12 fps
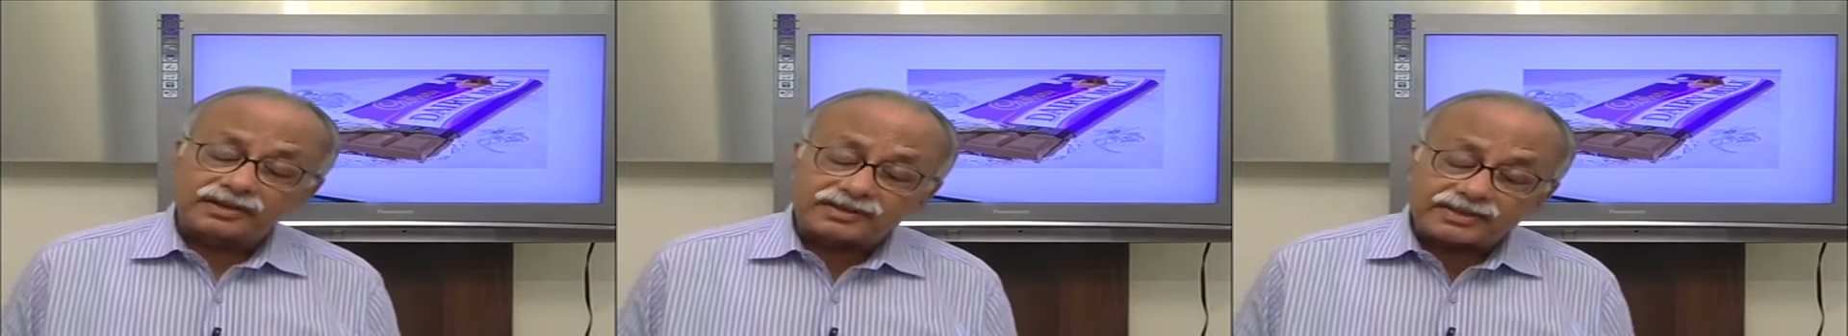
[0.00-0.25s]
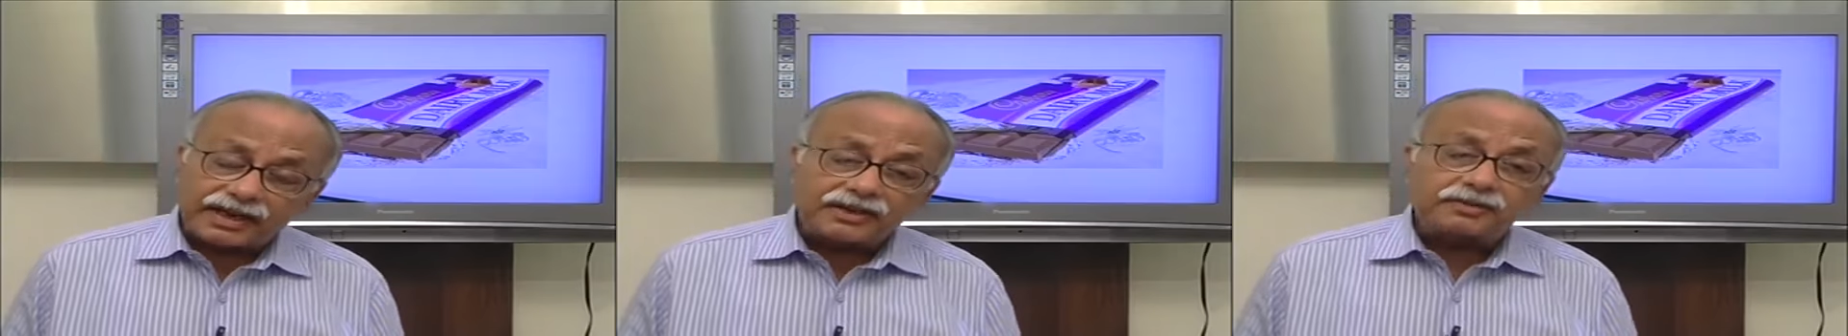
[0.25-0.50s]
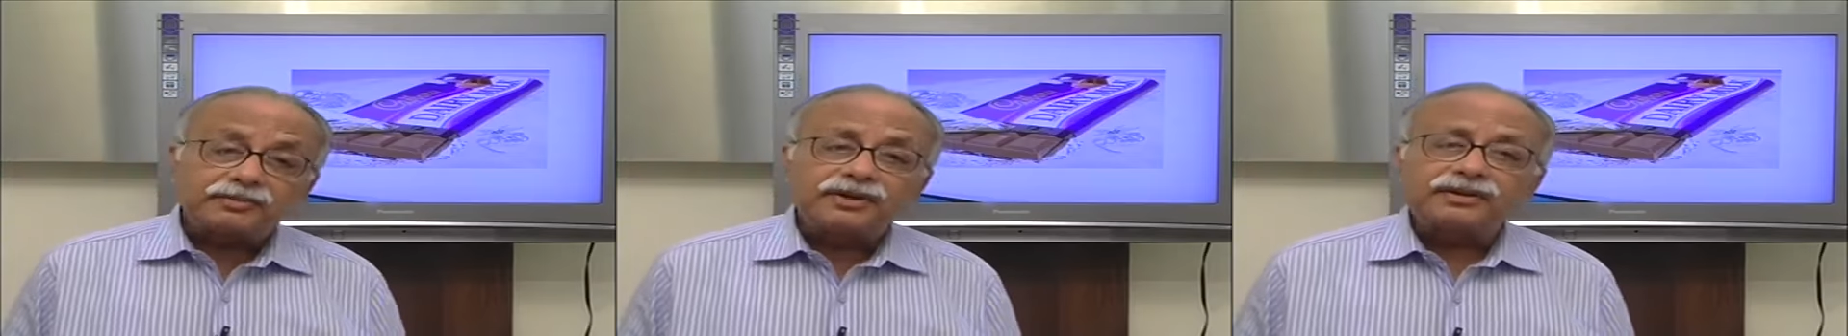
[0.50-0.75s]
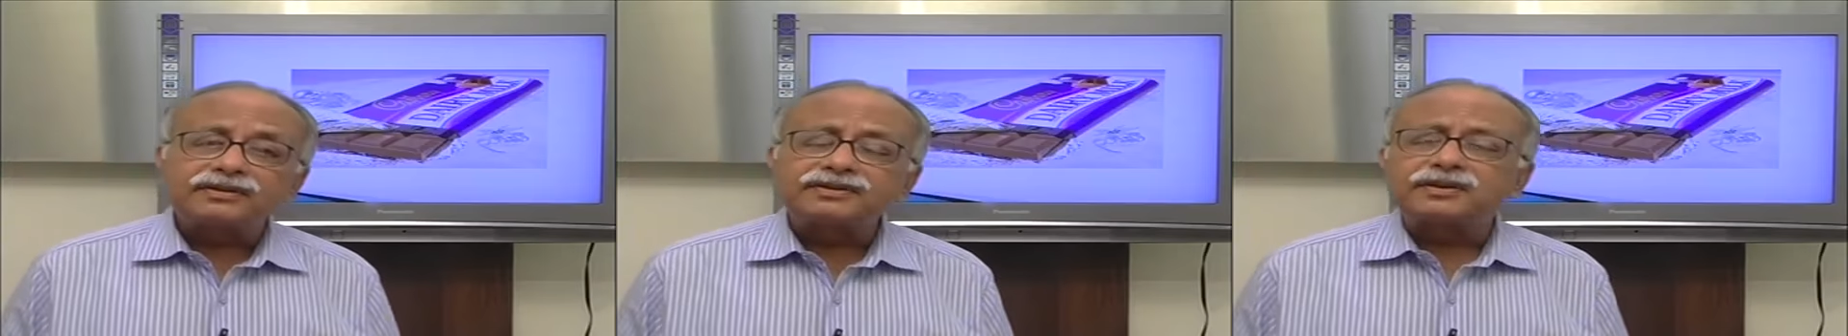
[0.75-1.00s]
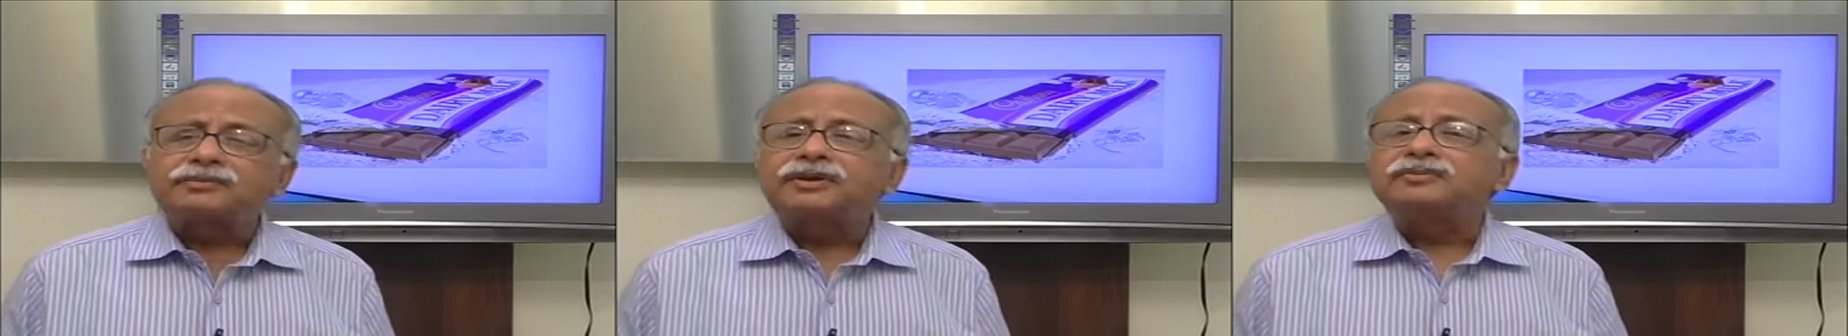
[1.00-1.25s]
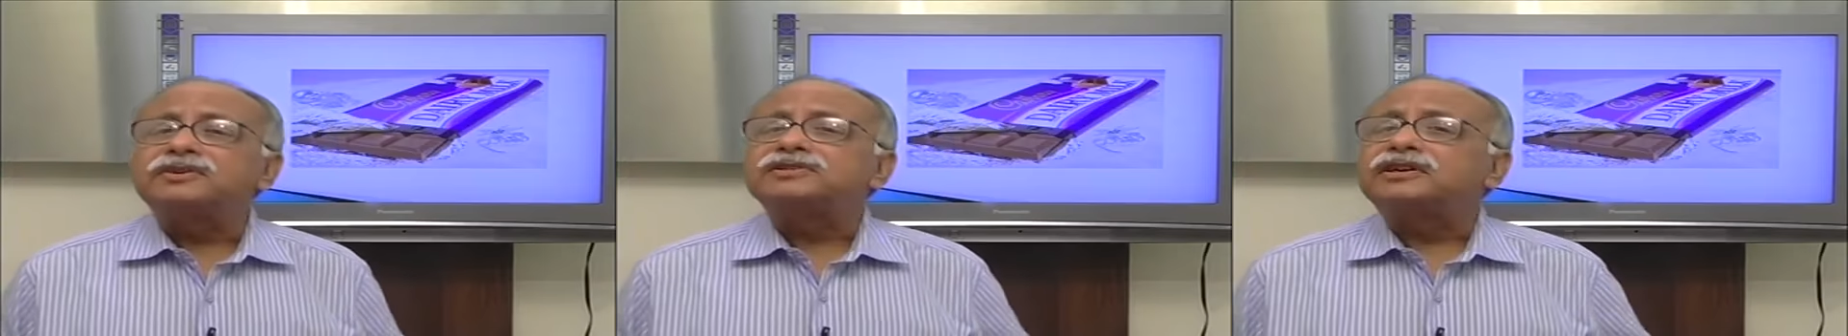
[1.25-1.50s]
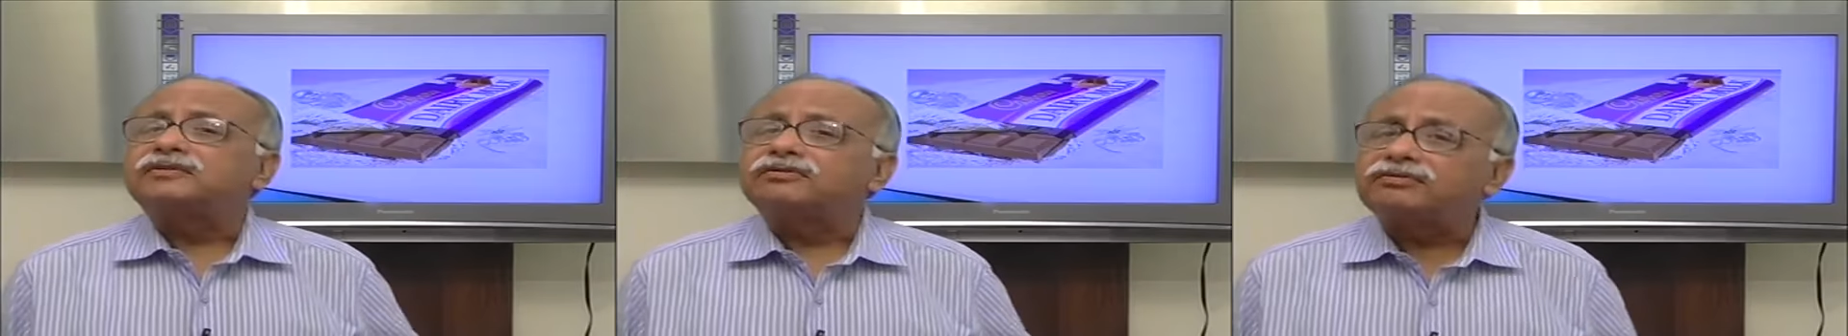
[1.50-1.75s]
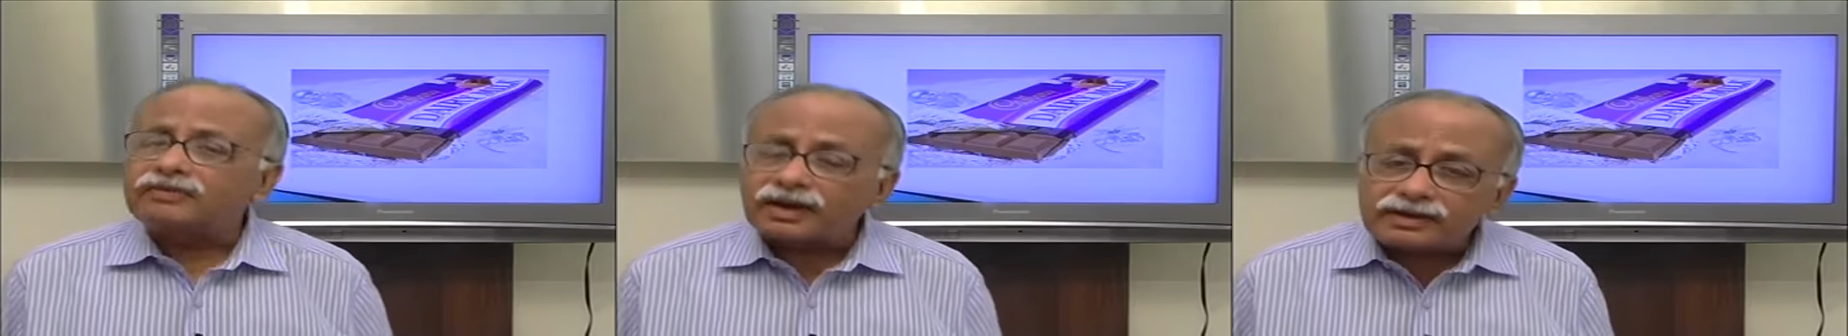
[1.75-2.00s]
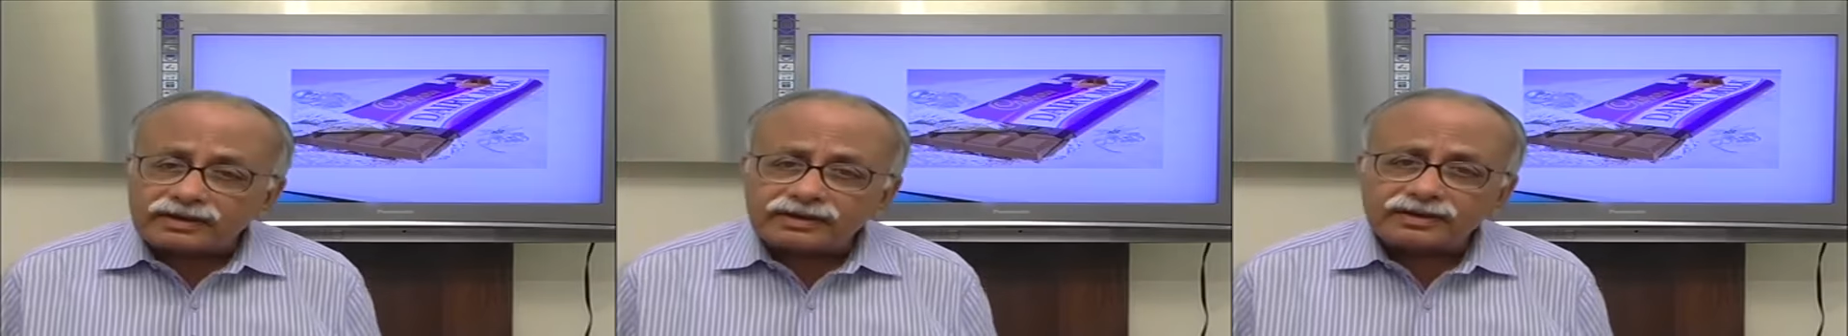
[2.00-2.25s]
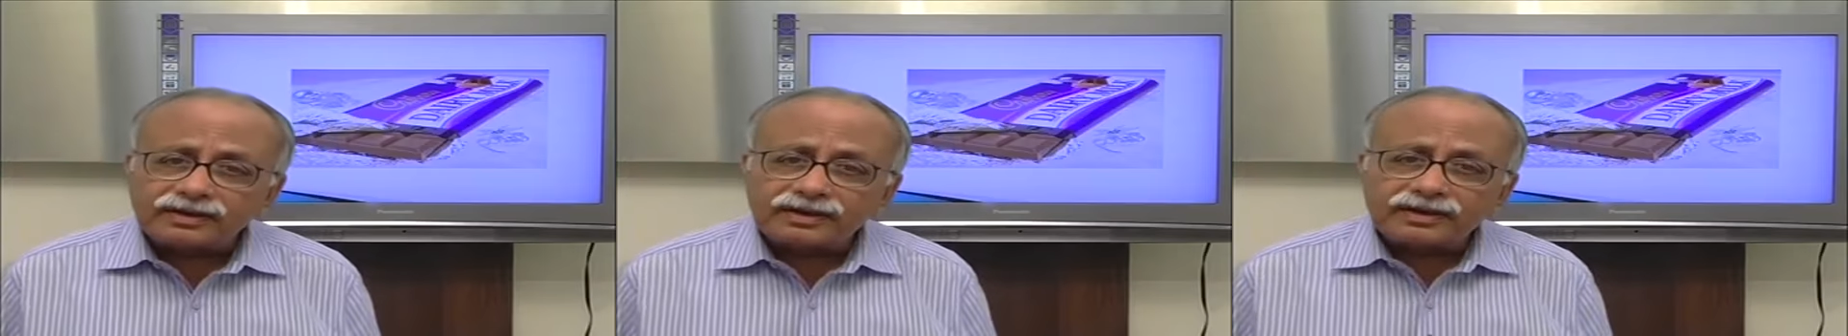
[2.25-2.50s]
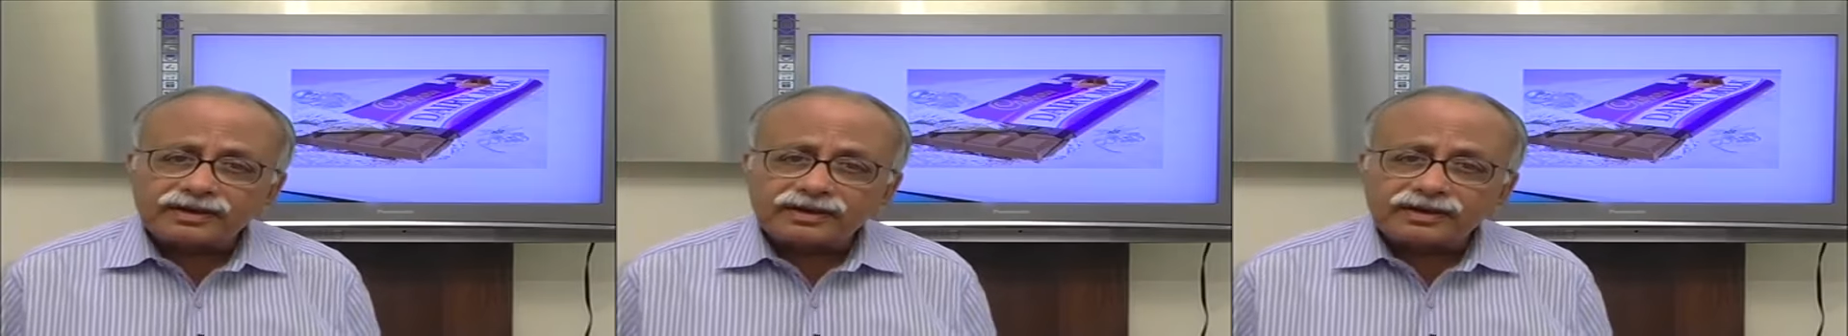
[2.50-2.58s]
excitement, somebody may say fun.